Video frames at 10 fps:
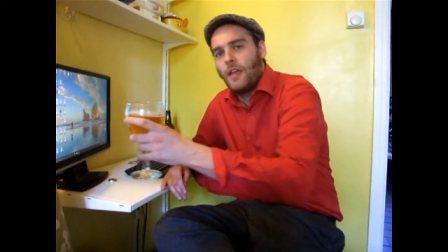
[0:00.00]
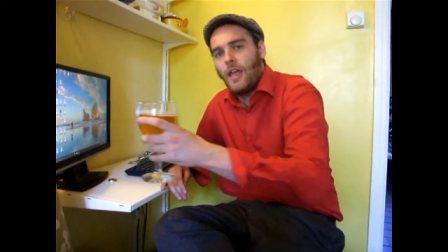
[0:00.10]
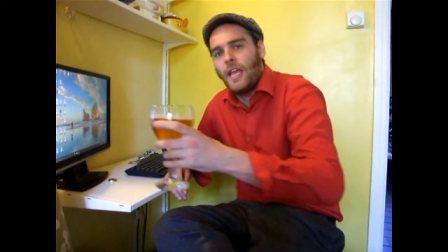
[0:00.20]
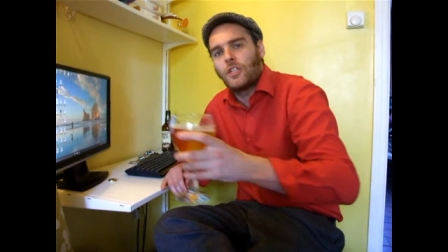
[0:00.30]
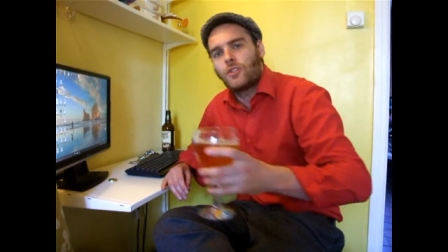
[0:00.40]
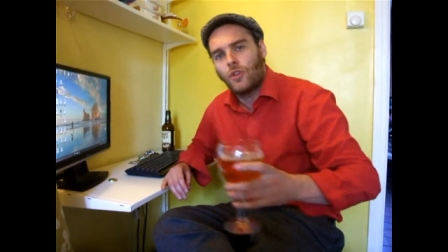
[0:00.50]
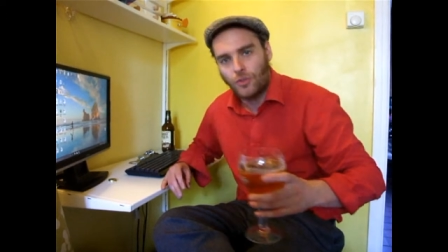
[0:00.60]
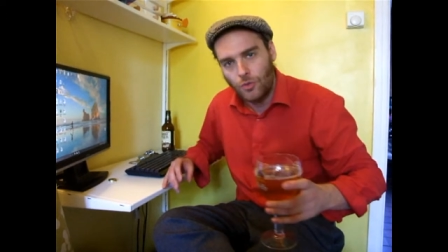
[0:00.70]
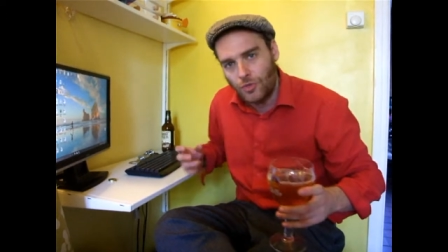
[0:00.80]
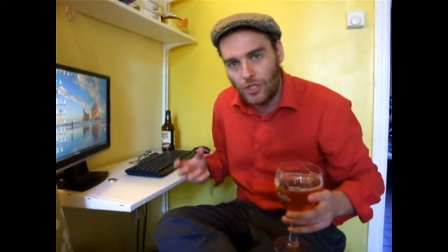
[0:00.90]
It's not
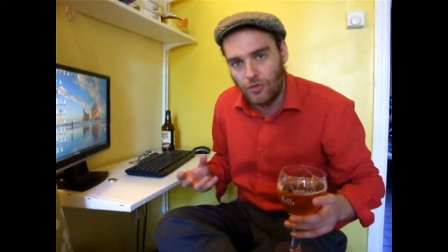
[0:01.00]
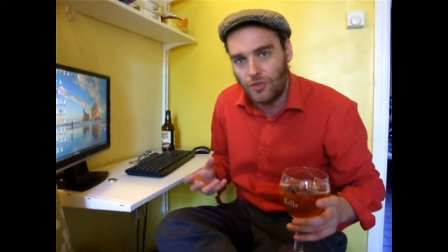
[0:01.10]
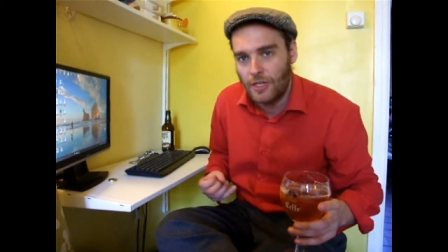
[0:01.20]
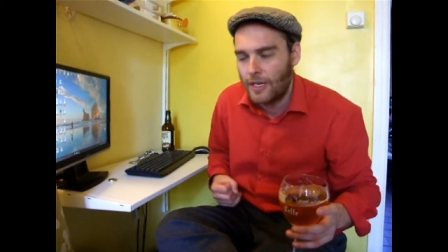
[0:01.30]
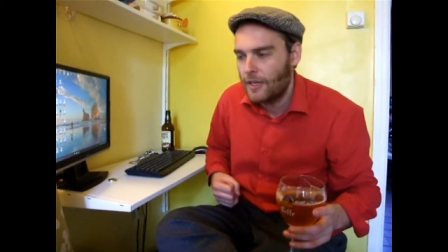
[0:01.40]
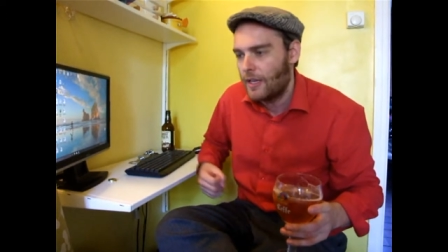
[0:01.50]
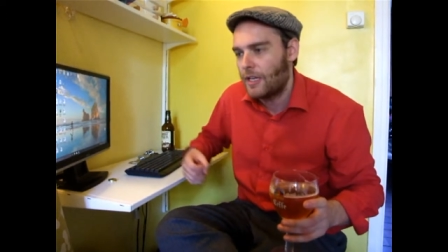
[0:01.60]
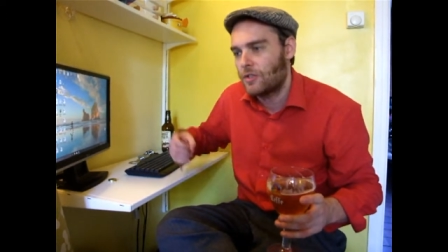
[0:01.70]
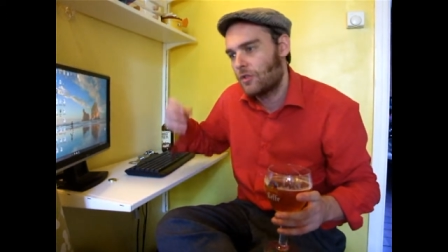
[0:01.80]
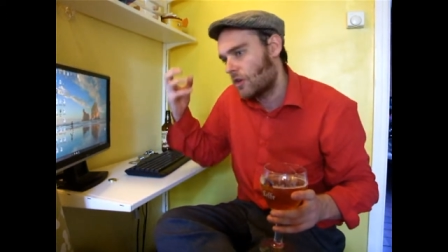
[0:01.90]
too citrusy.
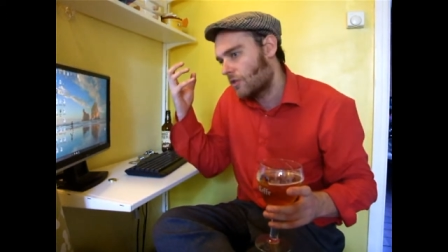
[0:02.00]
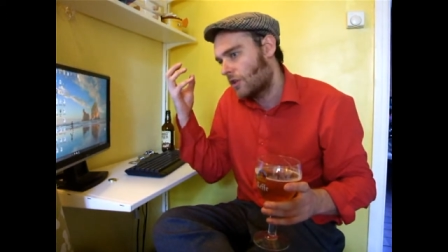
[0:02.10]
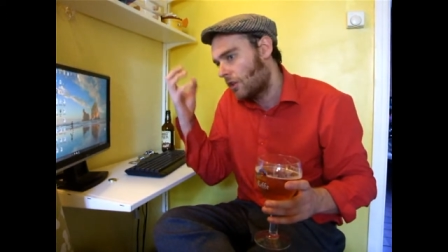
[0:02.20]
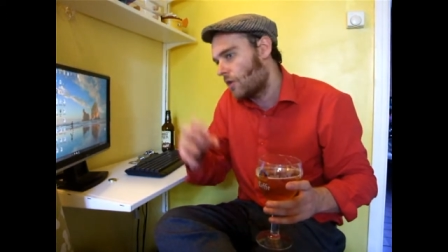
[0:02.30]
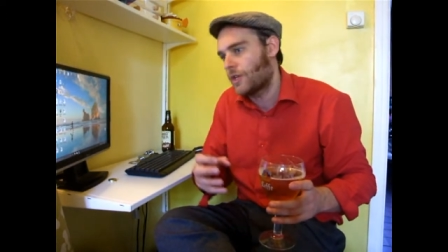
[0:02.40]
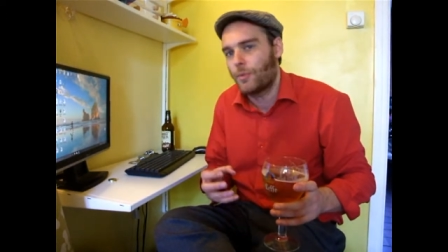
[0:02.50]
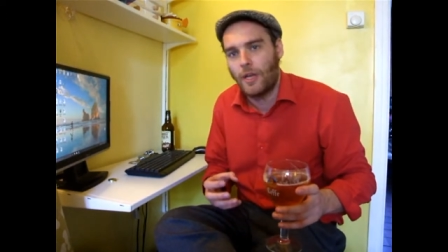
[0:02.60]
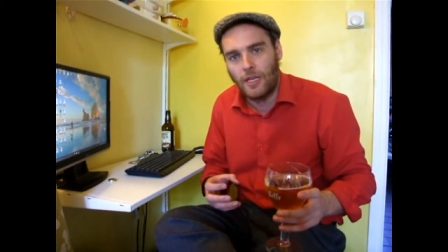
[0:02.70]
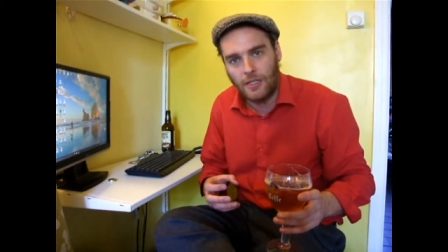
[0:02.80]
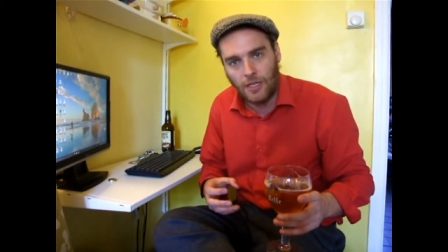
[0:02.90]
It's not clawing away at
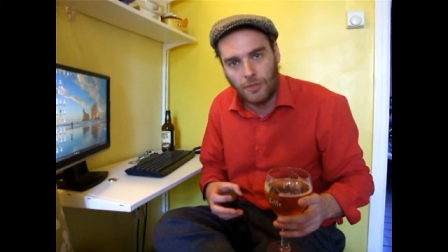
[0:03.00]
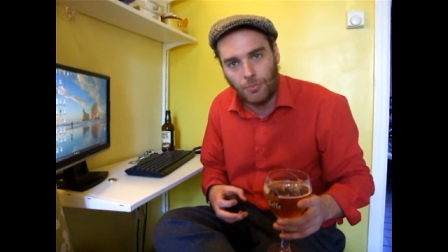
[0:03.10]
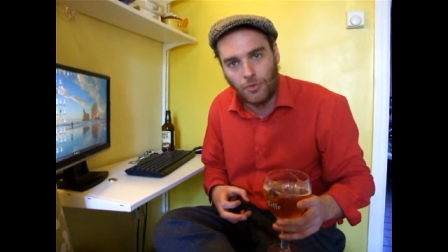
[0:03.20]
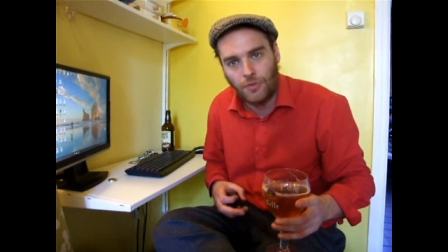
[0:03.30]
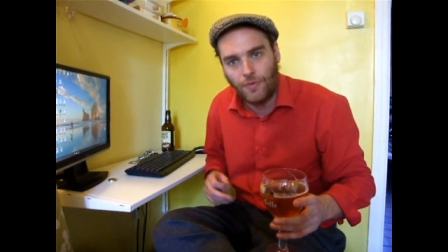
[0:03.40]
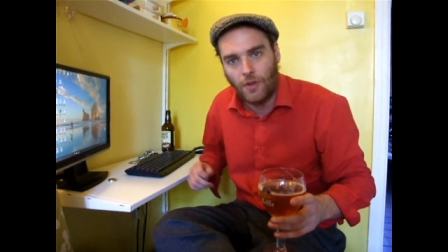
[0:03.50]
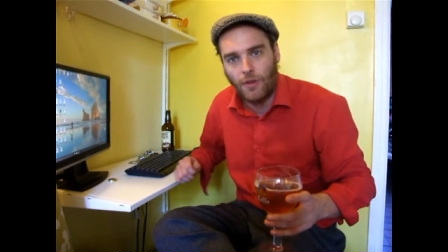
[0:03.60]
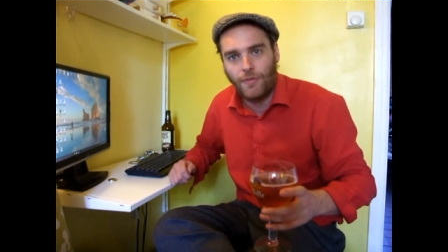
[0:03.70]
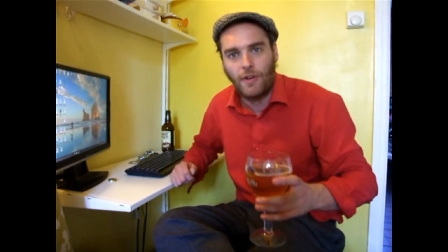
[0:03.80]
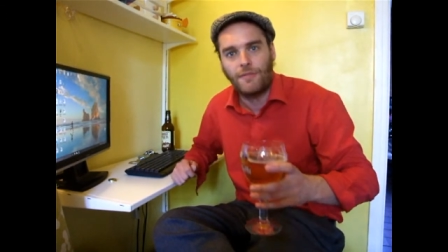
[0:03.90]
your taste buds for
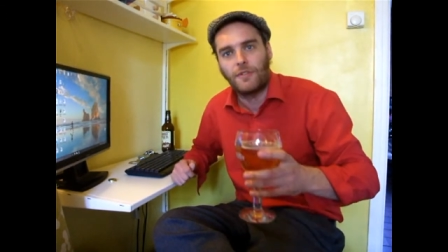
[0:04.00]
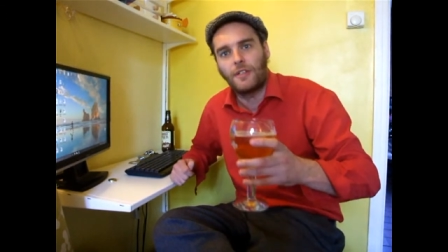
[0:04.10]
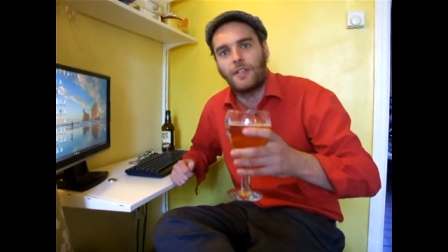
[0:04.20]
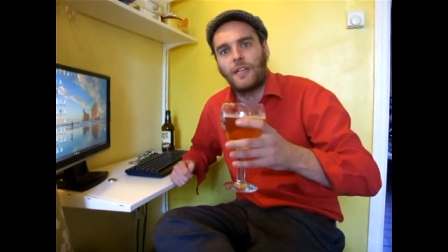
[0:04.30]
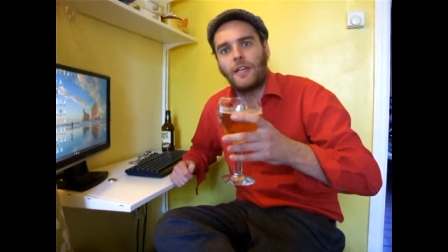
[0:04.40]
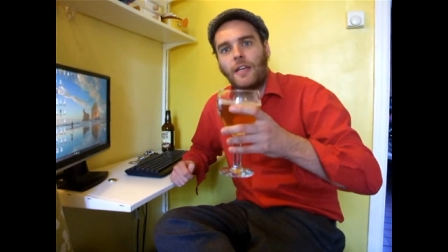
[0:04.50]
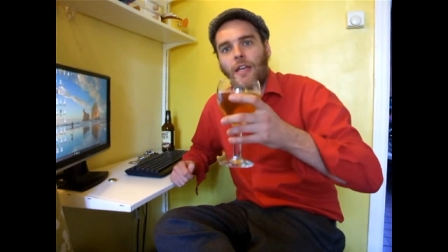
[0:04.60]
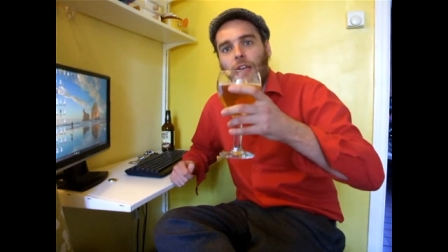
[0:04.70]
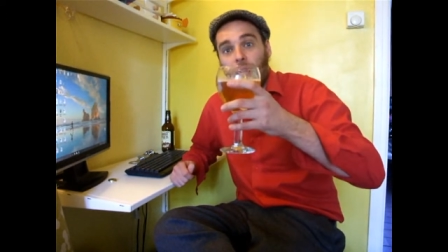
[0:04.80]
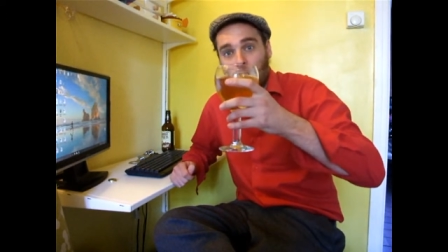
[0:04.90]
forever and a day.
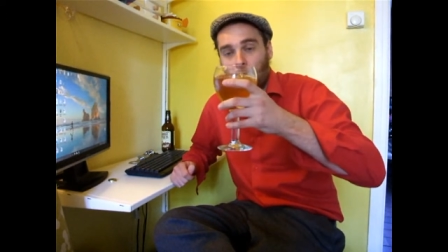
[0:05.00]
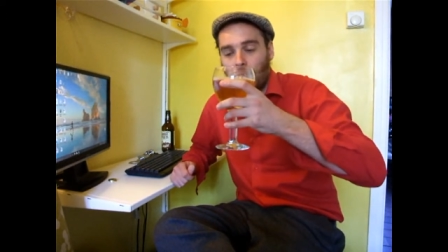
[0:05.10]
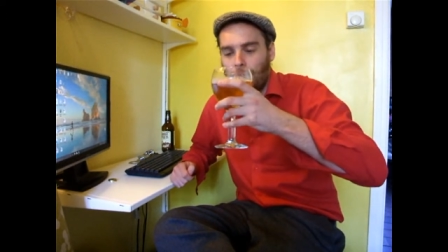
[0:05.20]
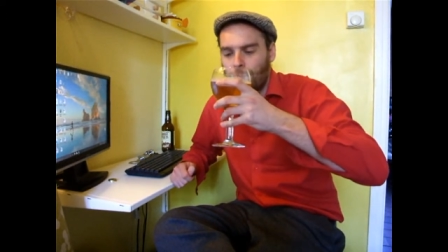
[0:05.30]
It's lovely.